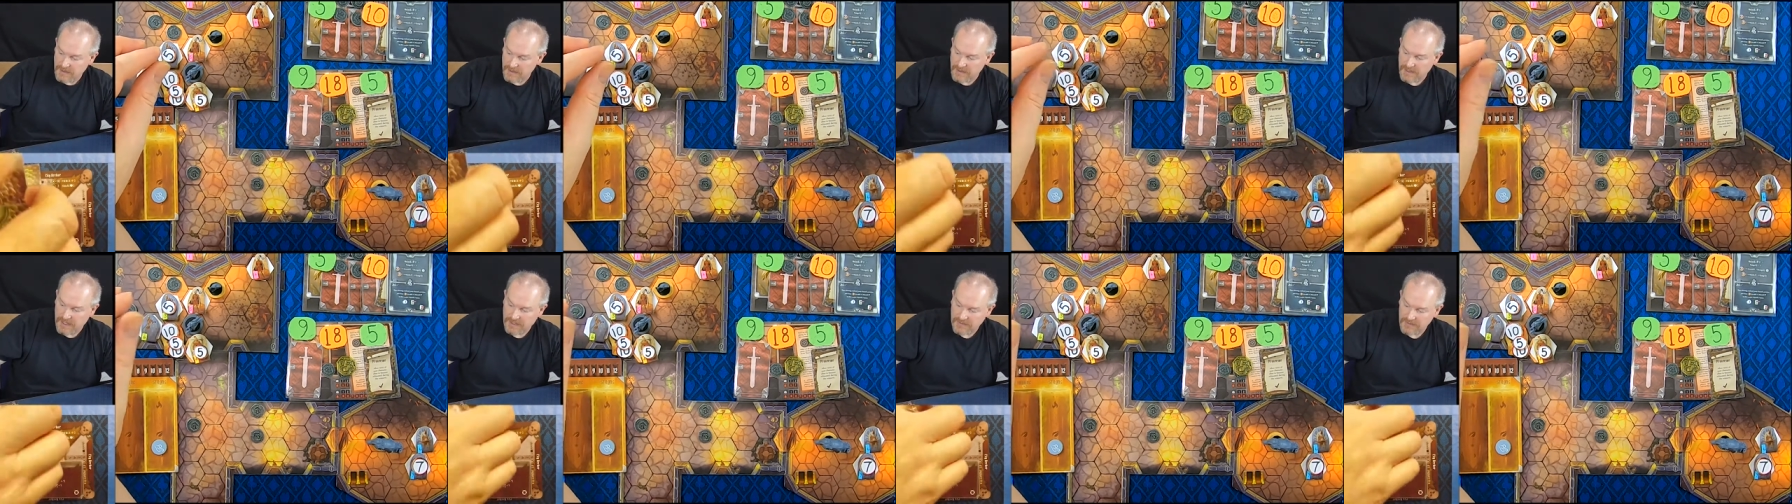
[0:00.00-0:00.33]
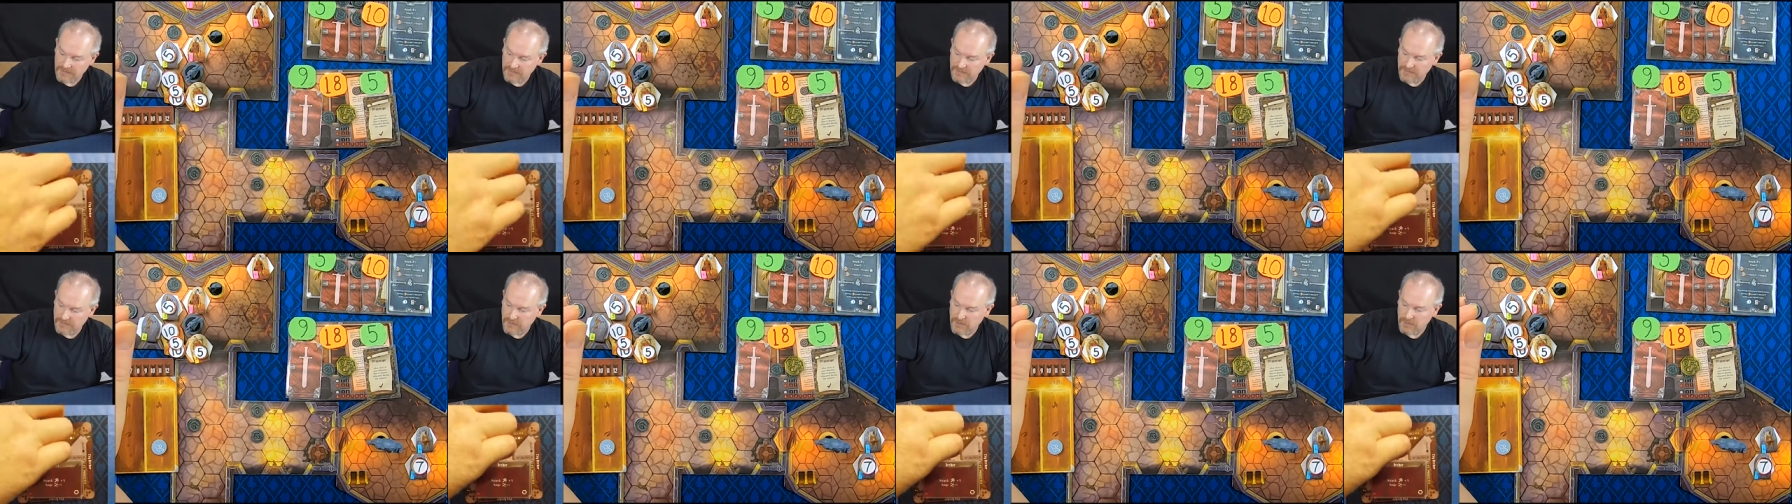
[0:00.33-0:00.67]

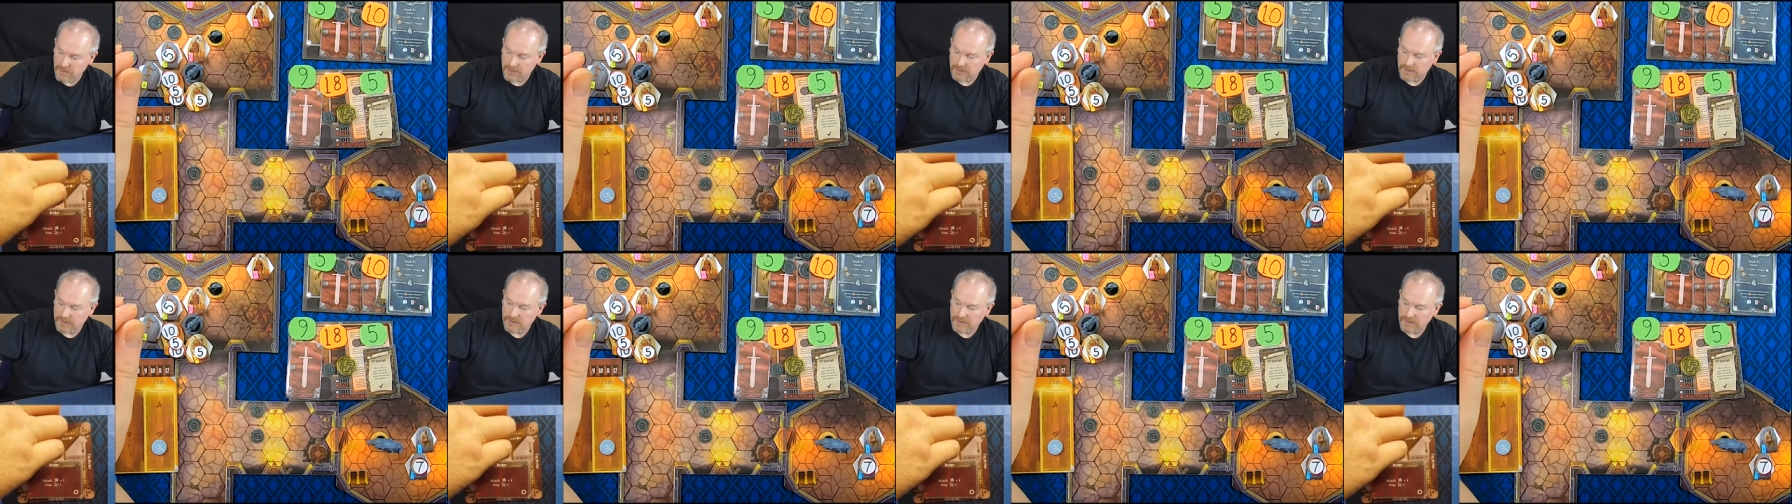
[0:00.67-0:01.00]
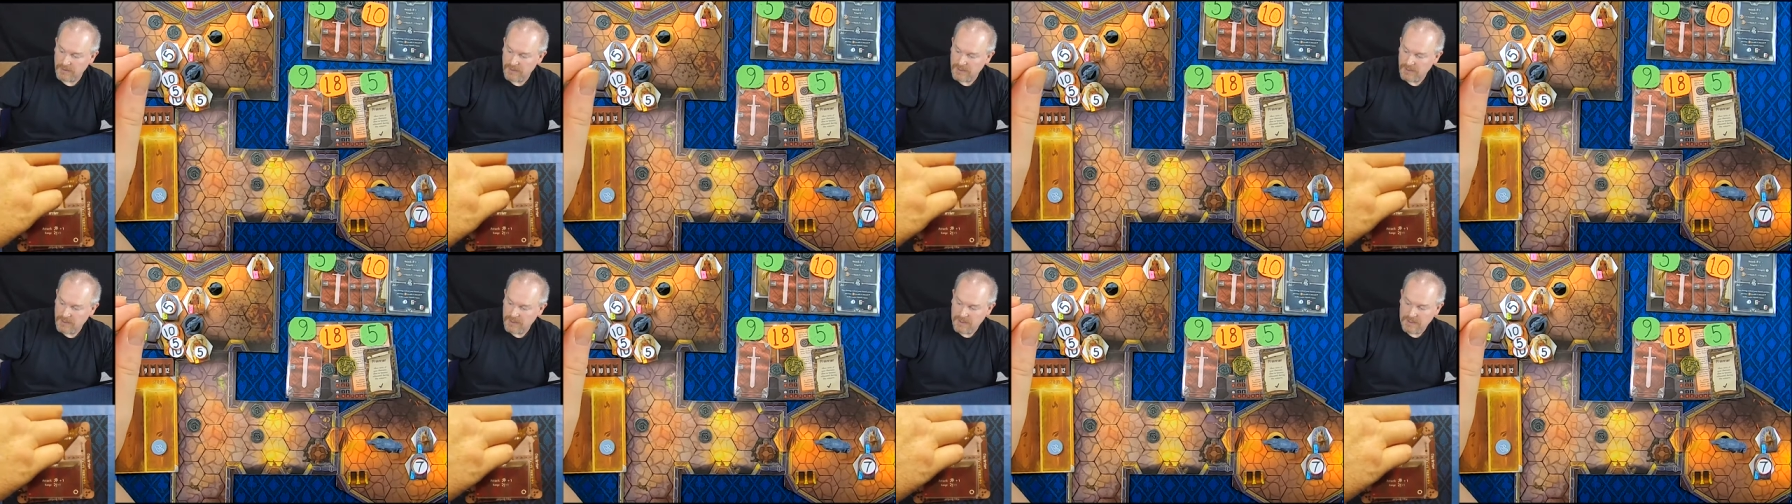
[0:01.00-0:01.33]
That's 4.
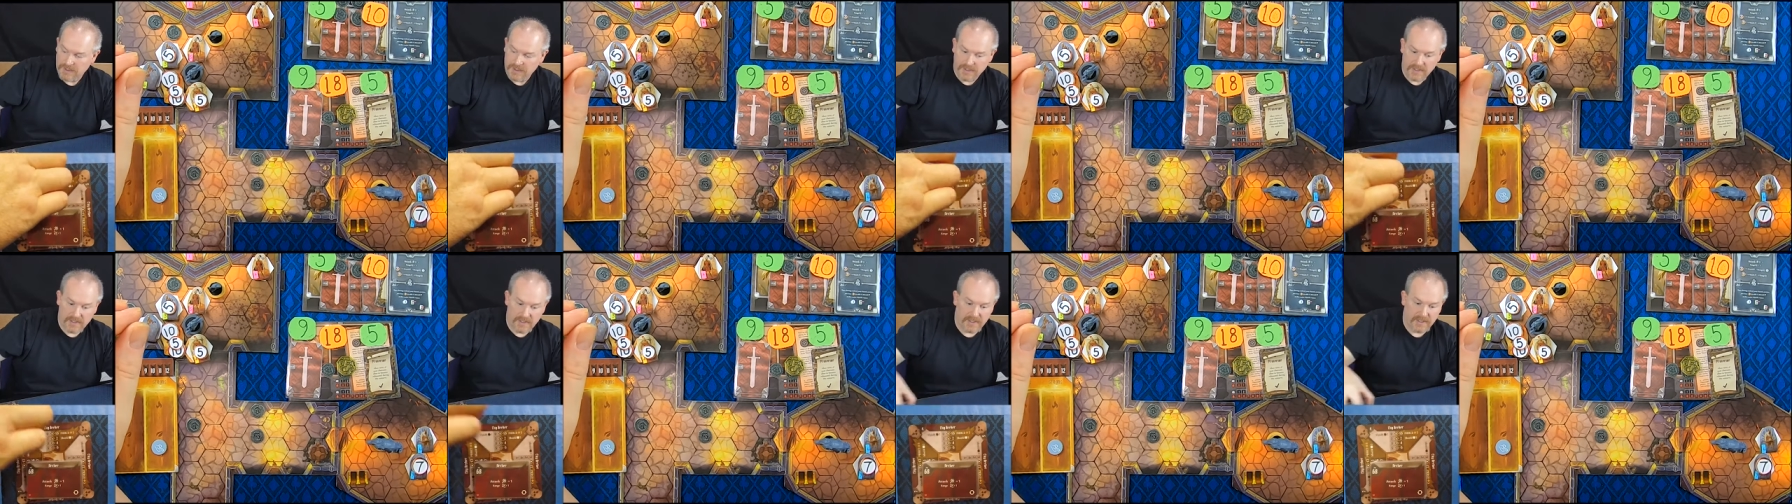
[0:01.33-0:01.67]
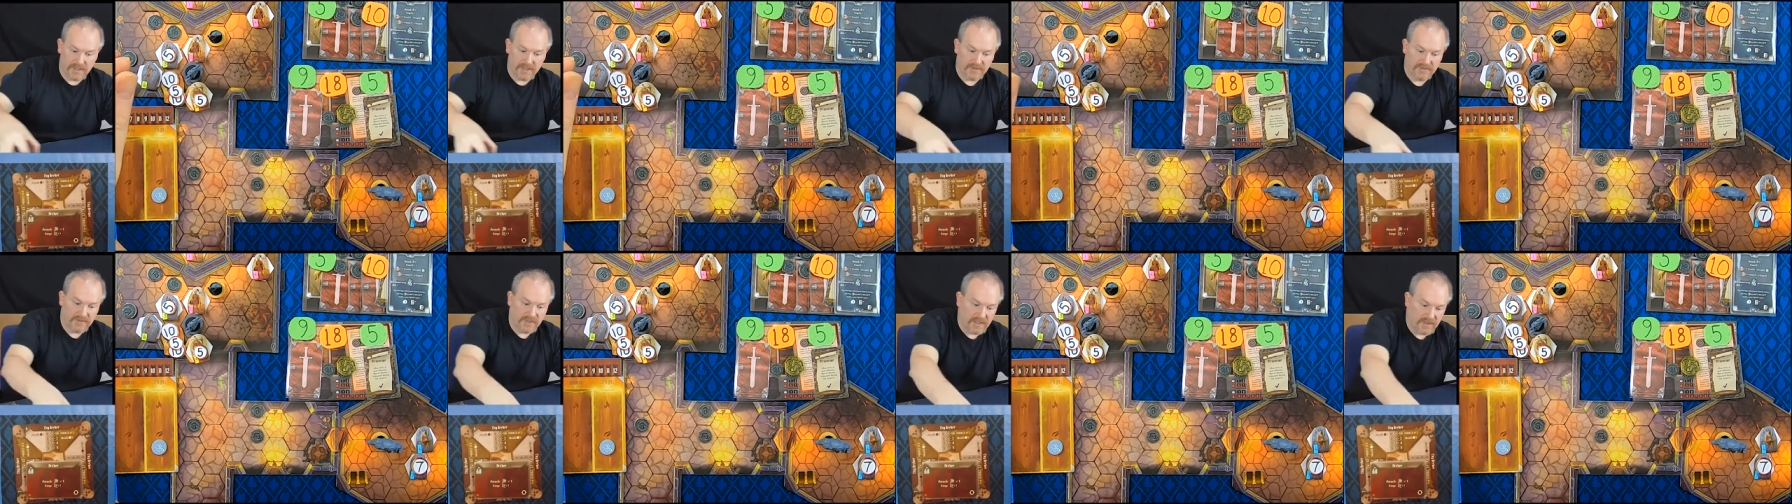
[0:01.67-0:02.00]

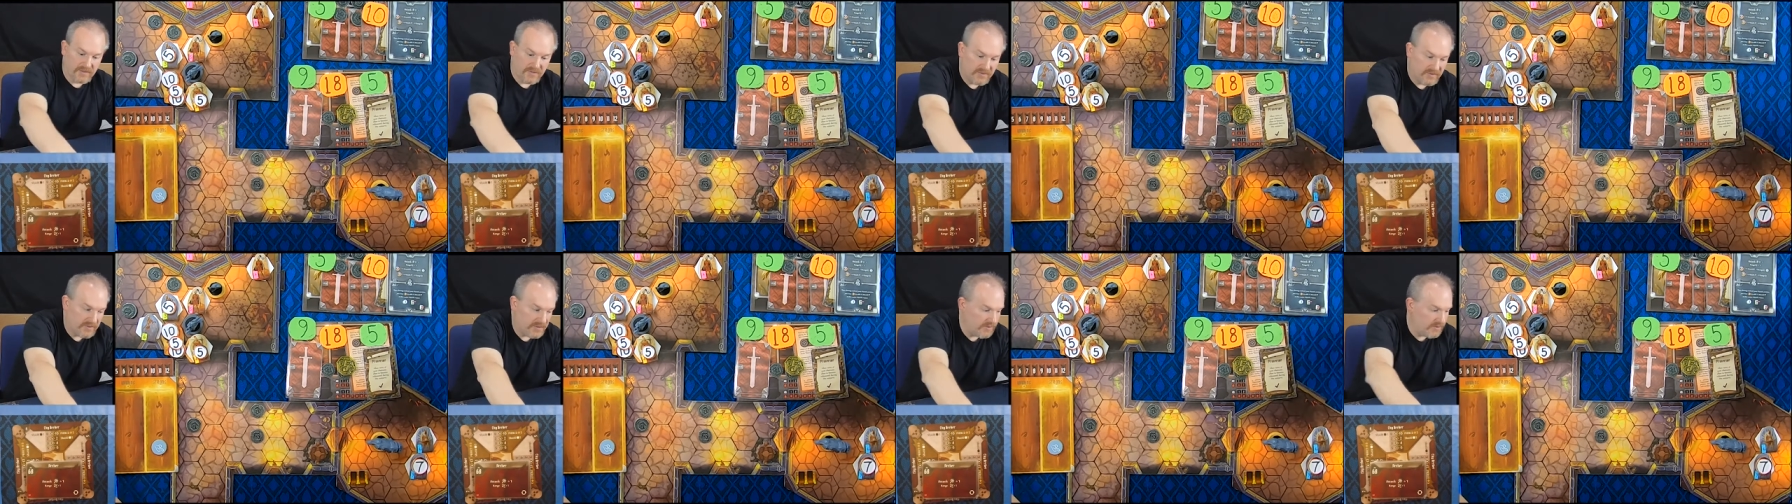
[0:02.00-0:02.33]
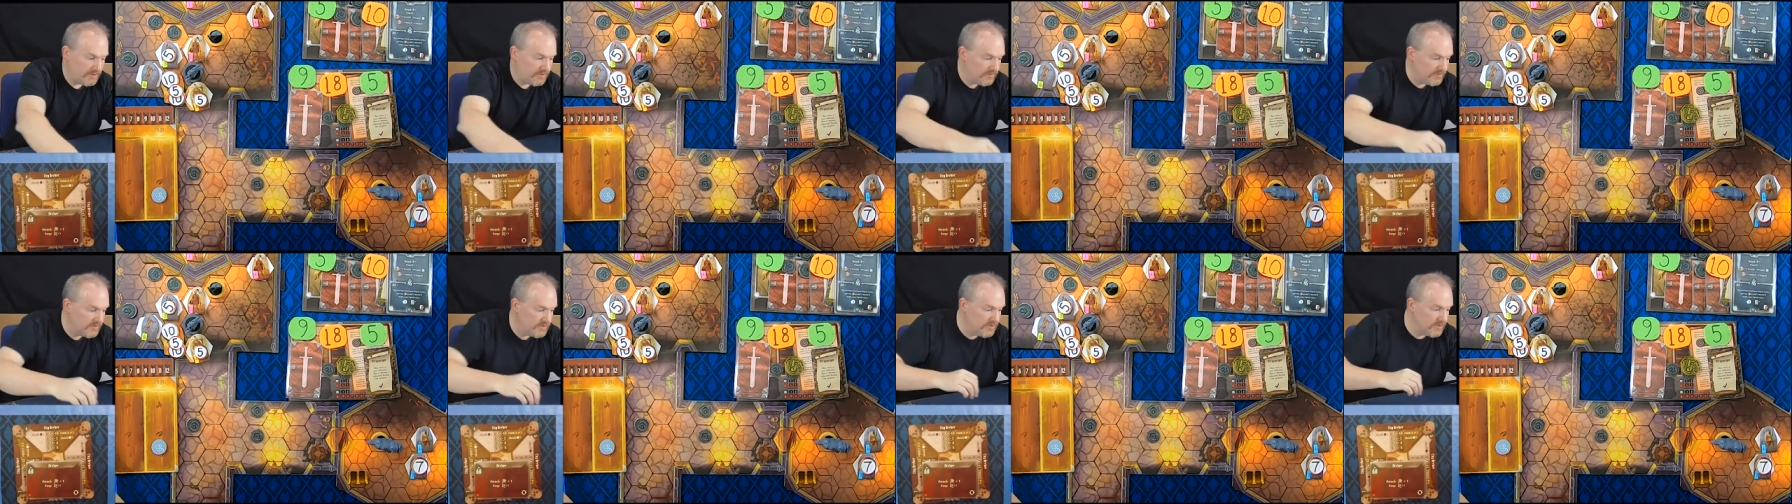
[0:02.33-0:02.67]
It's got a
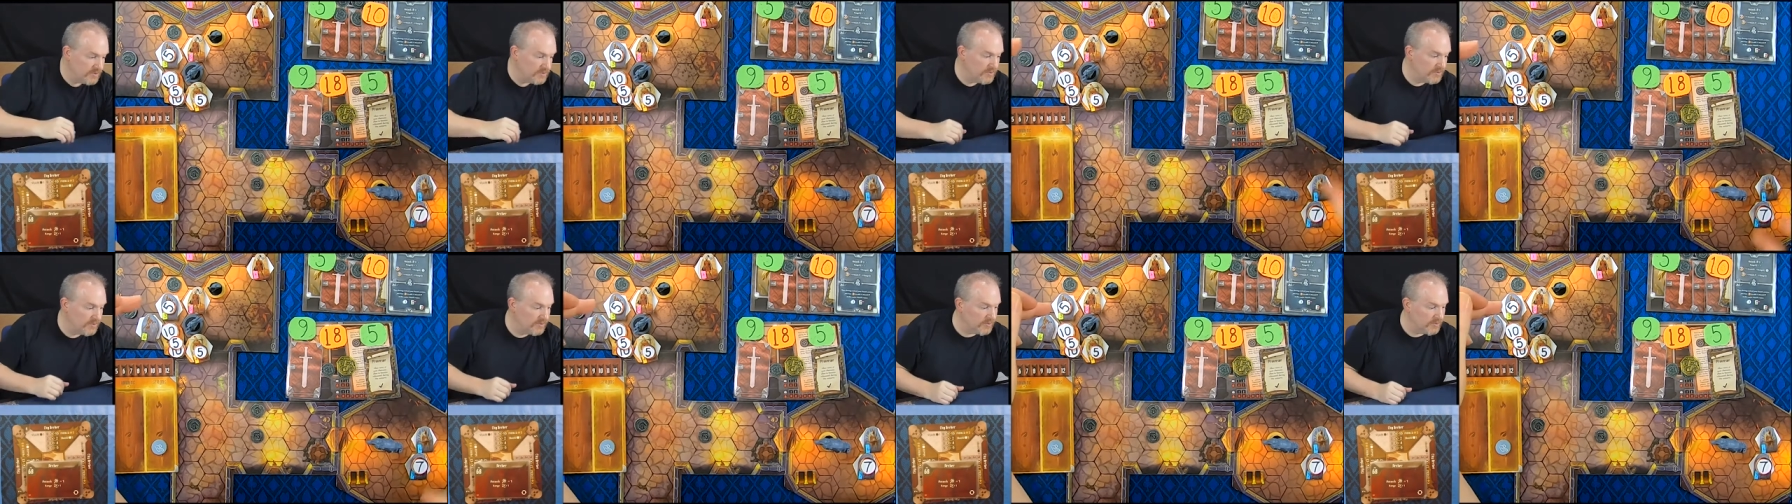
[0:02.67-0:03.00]
shield of 2,